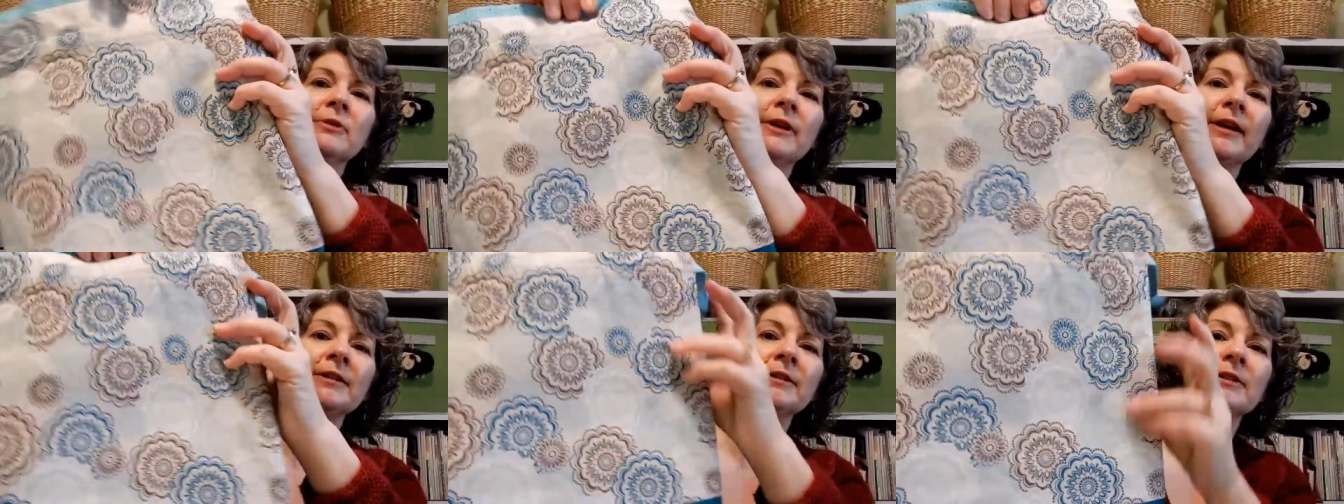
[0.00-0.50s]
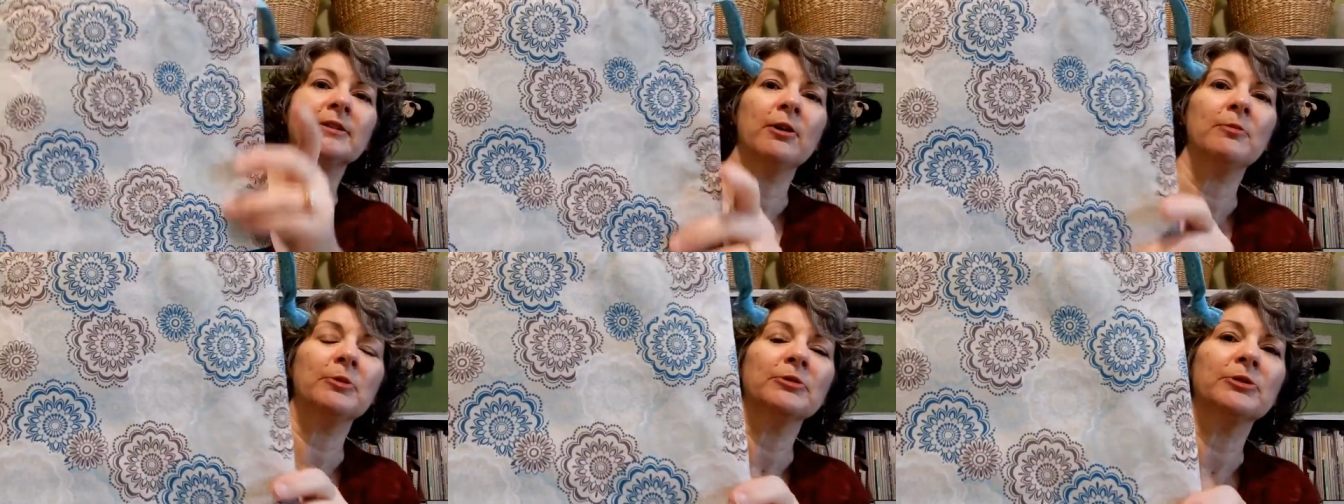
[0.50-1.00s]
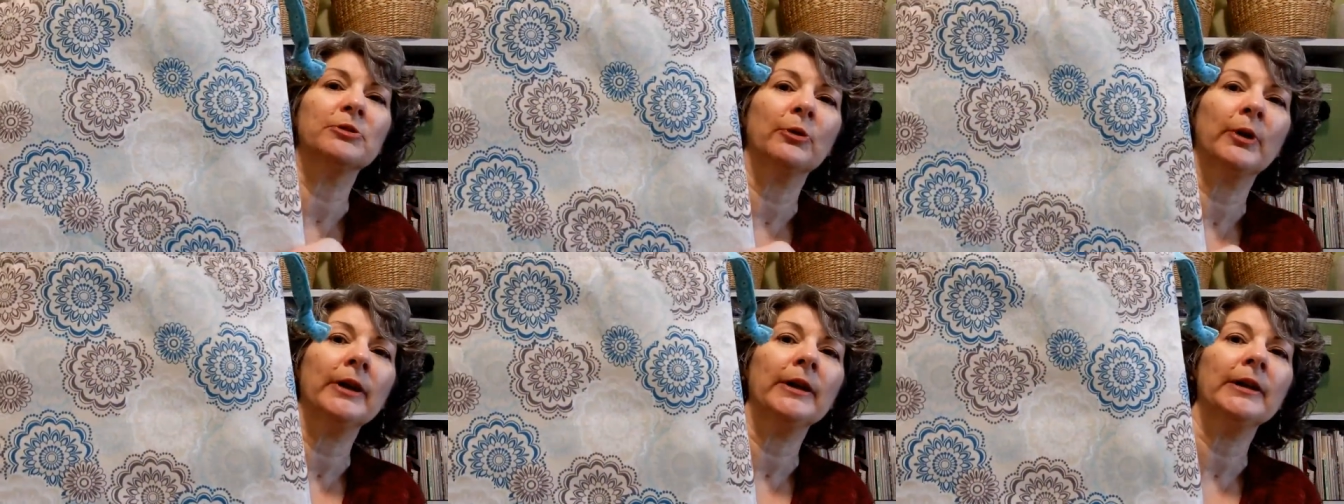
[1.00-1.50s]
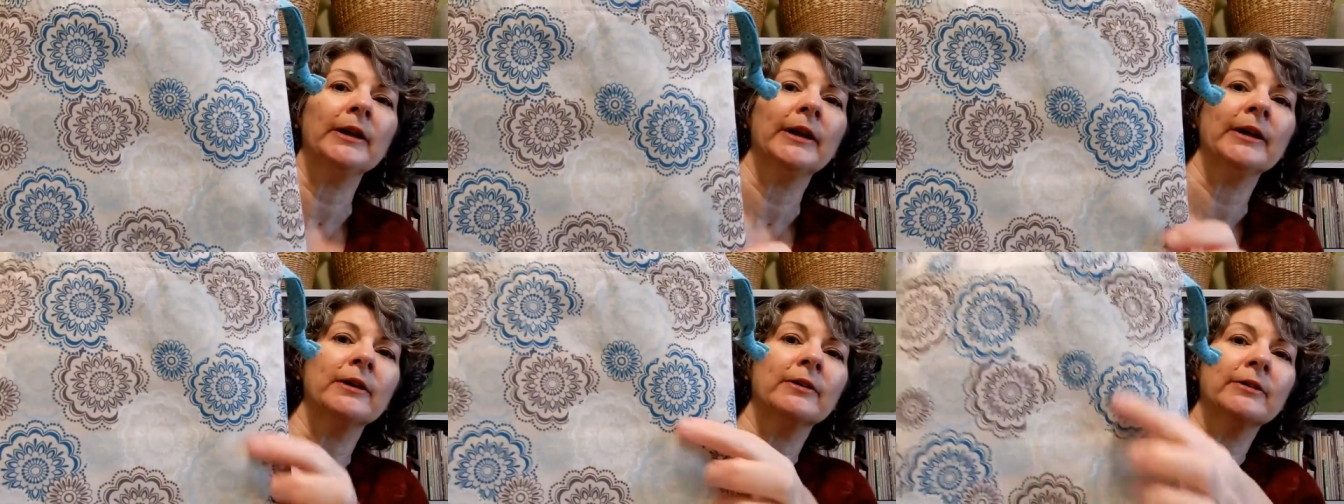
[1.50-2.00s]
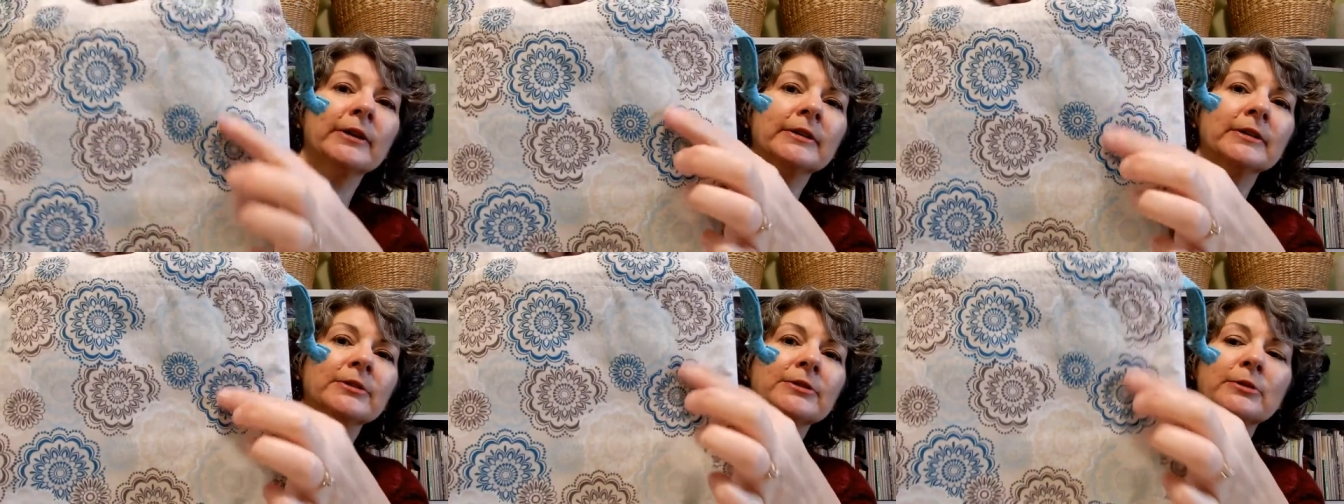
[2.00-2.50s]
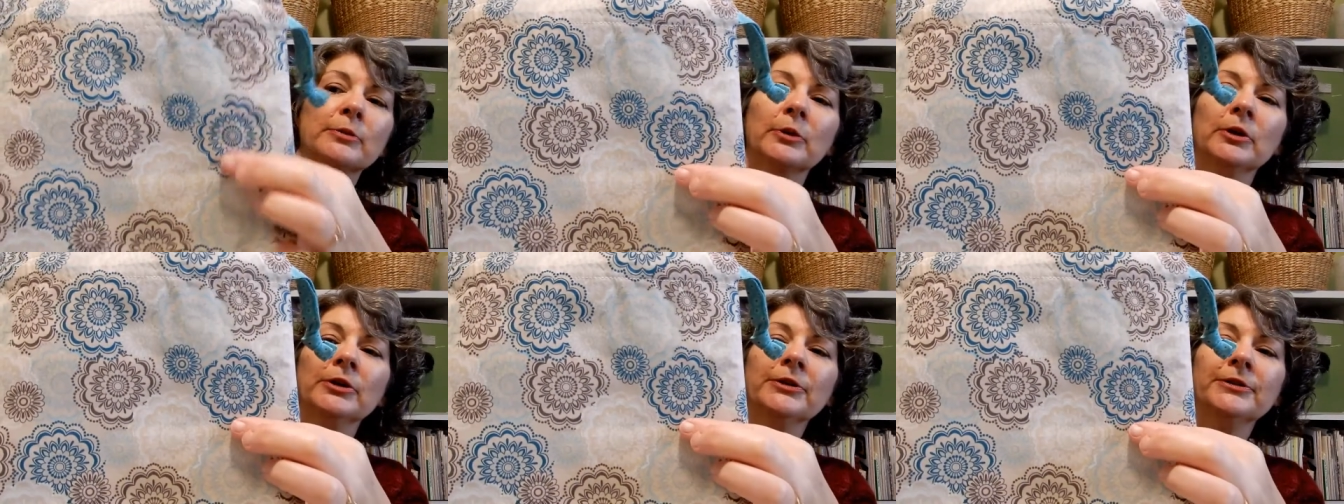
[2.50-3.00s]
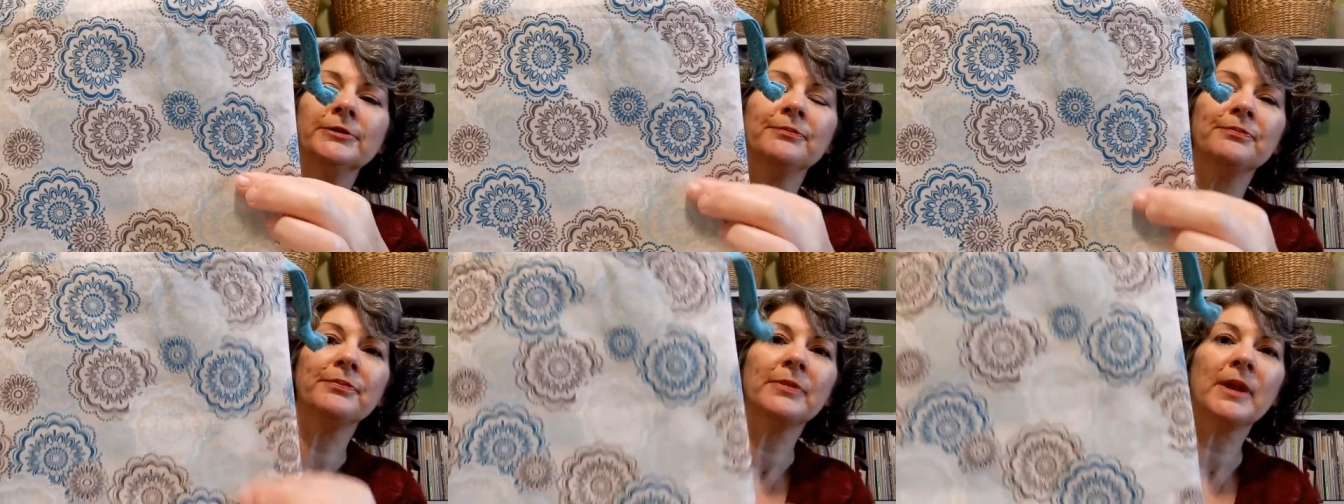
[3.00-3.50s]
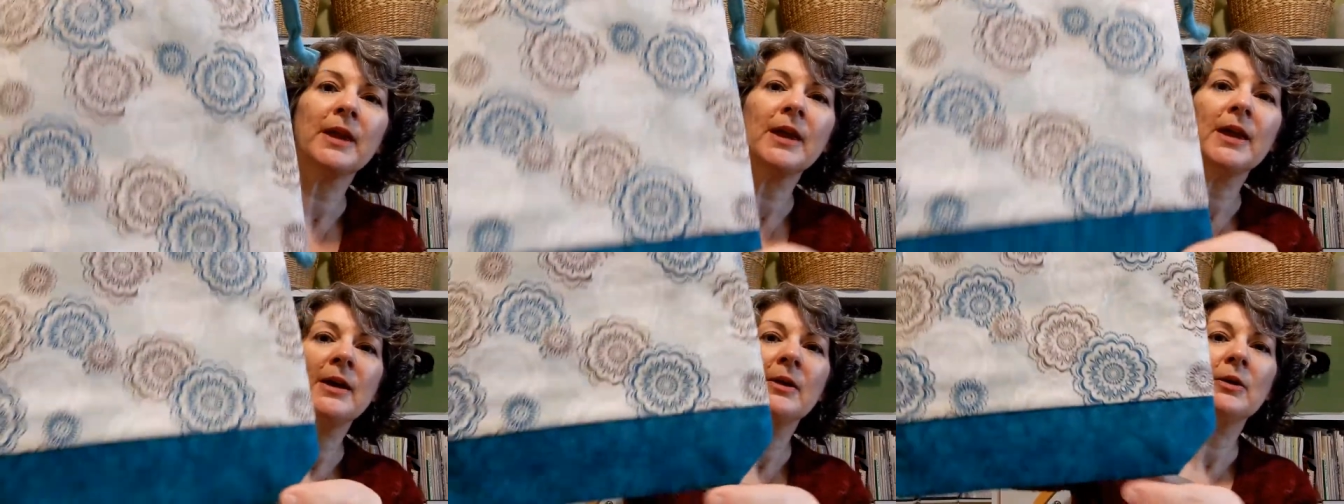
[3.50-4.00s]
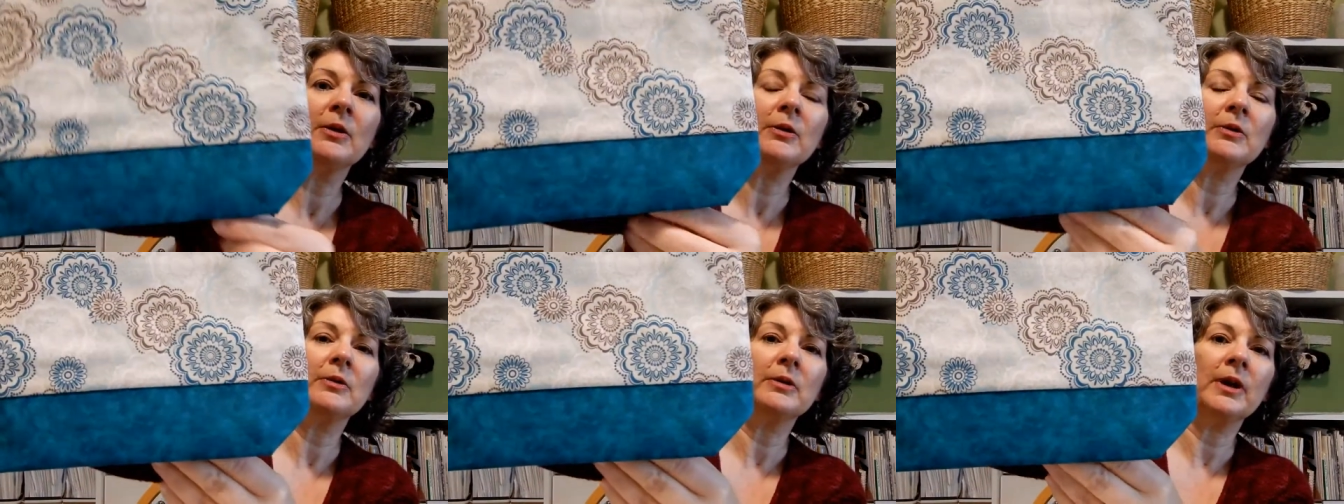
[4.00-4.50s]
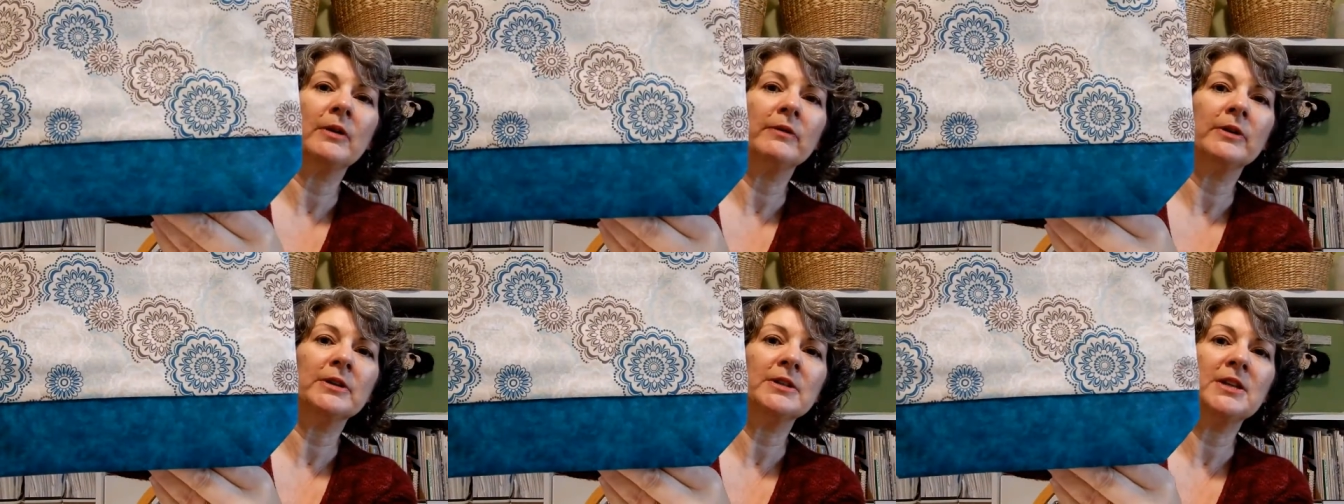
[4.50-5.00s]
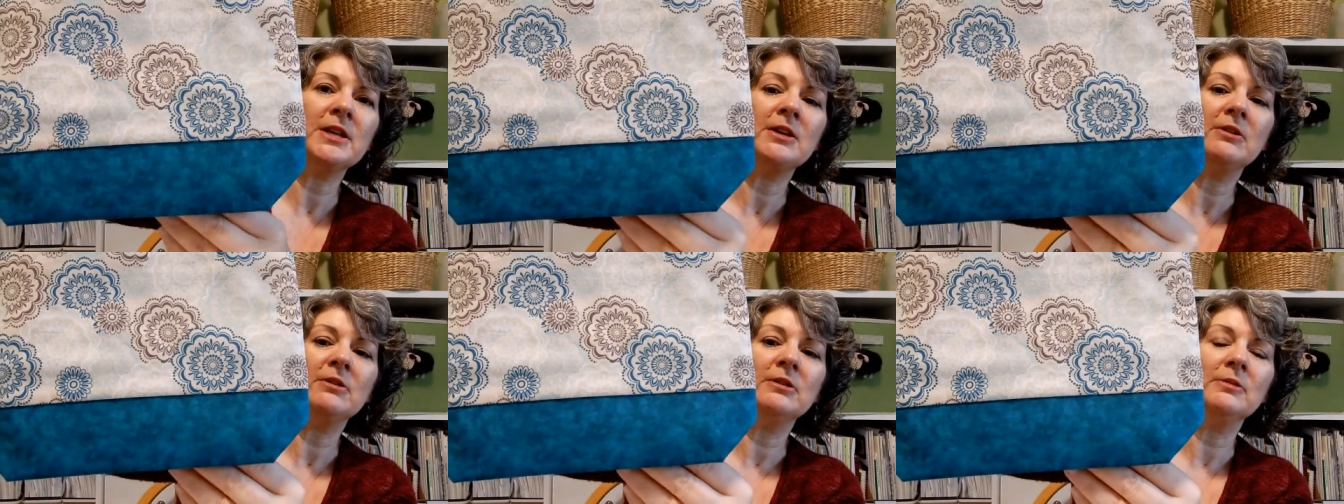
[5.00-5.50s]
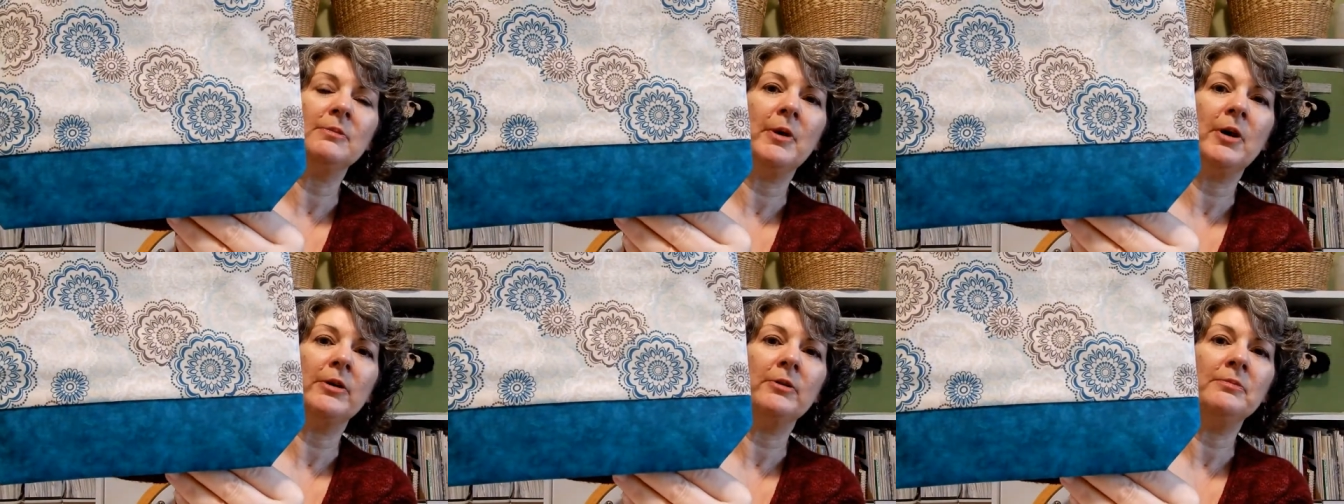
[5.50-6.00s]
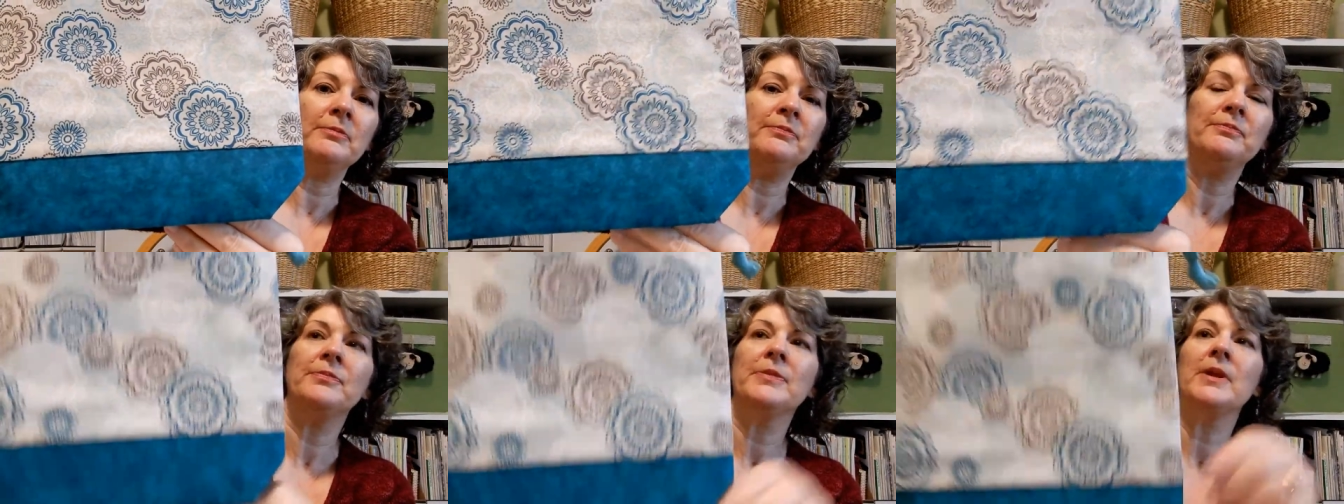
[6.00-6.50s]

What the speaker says: well, I guess it's almost doily-like, these little swirls. Kind of a teal bottom.